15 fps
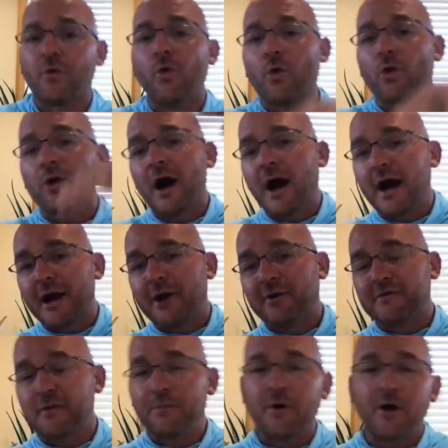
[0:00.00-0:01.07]
or higher at
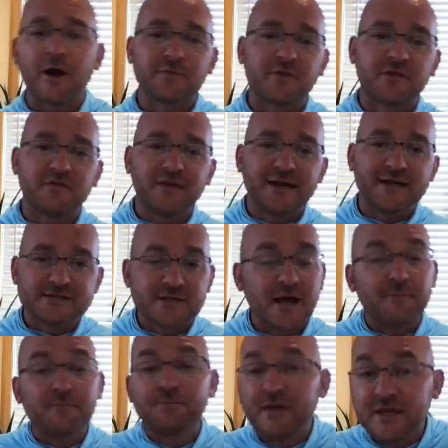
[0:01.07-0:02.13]
the bottom of the fence, a
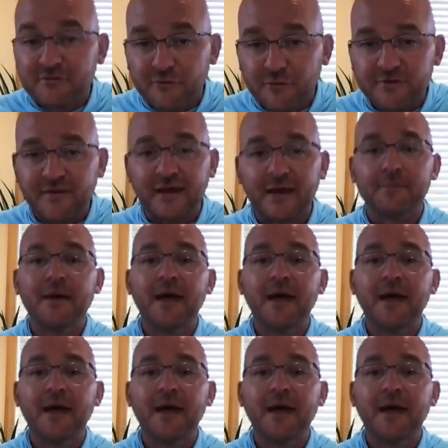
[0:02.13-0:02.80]
beaver dam.